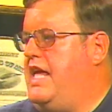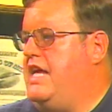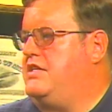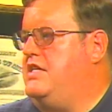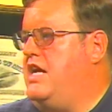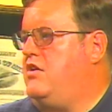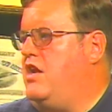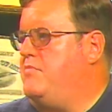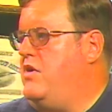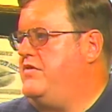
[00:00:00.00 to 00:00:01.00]
has nickel
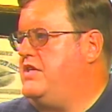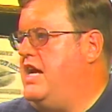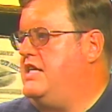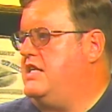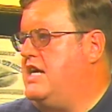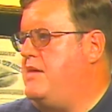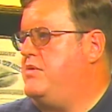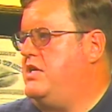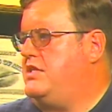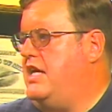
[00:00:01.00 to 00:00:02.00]
on both sides and
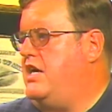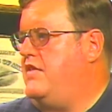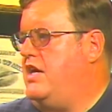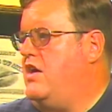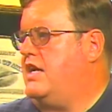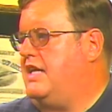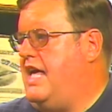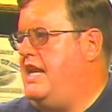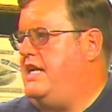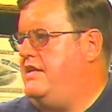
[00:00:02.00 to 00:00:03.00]
copper in the center. They call it
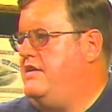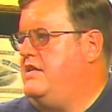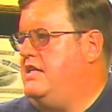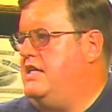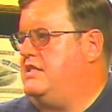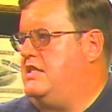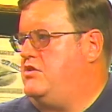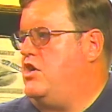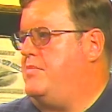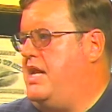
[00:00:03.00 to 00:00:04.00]
cladding. It's the
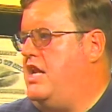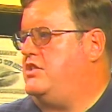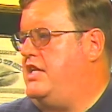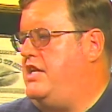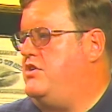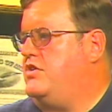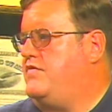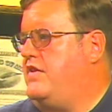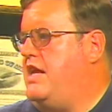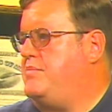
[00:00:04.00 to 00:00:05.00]
terminology they use
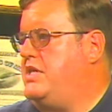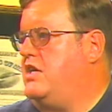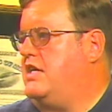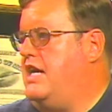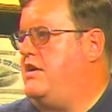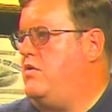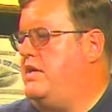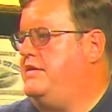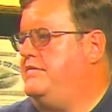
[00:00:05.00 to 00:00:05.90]
for that particular kind of coin.